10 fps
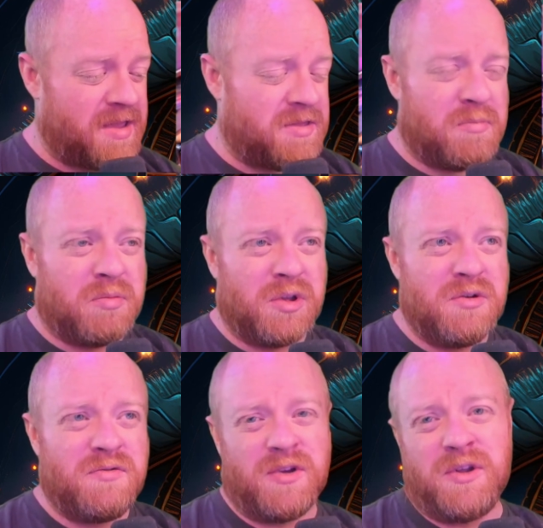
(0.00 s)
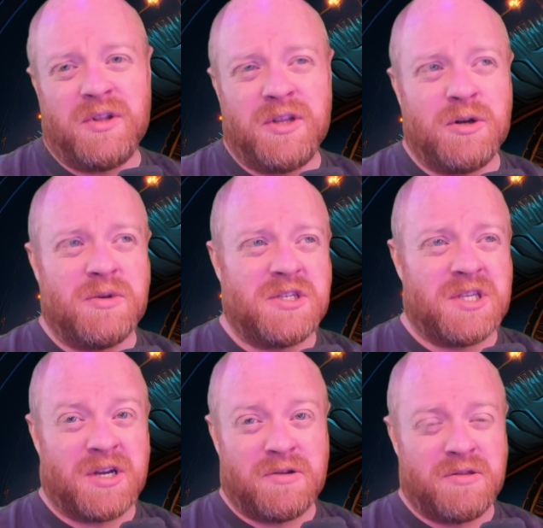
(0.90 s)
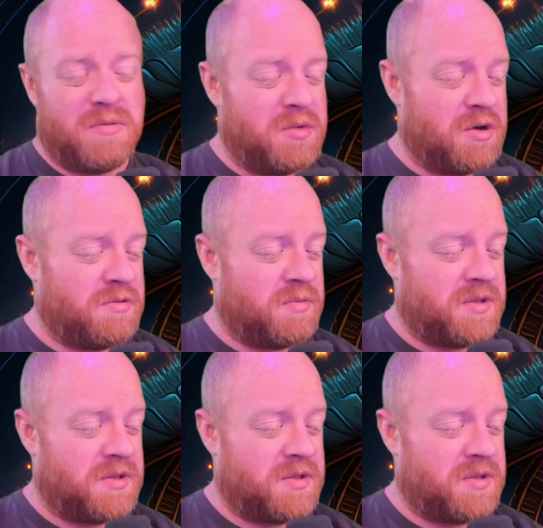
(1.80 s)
blue felt a little bit slicker than both,